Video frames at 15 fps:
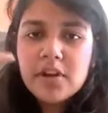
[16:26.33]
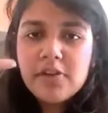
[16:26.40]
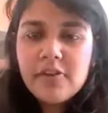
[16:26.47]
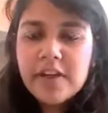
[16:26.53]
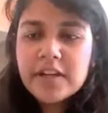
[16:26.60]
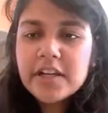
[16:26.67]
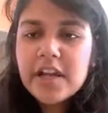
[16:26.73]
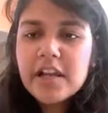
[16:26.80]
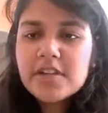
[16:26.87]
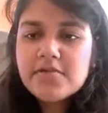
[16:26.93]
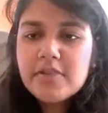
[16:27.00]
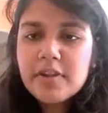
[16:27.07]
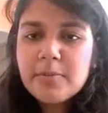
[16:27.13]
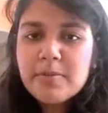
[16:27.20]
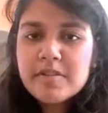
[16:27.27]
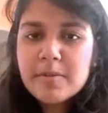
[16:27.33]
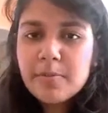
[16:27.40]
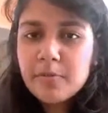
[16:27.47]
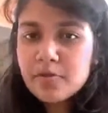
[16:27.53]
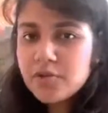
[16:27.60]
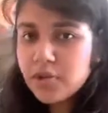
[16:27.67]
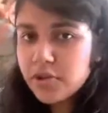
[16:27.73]
one class will be
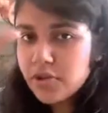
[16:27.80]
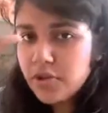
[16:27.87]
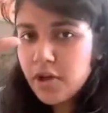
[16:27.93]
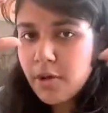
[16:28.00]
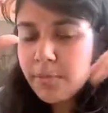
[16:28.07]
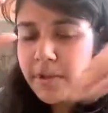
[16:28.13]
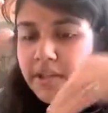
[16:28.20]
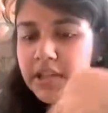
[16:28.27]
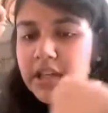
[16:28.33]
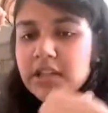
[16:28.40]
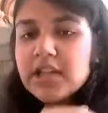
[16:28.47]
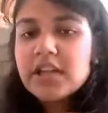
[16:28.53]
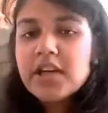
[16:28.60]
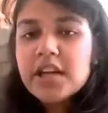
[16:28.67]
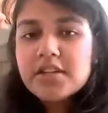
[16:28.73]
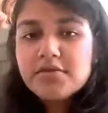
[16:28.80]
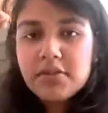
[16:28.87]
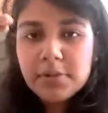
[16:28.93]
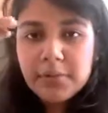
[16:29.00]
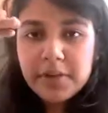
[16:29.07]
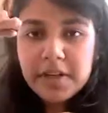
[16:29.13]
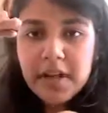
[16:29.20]
suppose on top and the other class
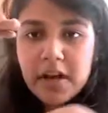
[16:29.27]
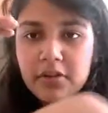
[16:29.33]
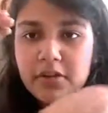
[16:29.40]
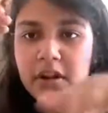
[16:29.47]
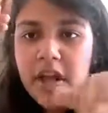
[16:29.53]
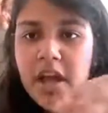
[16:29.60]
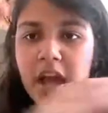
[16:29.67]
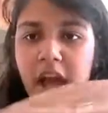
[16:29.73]
will be down,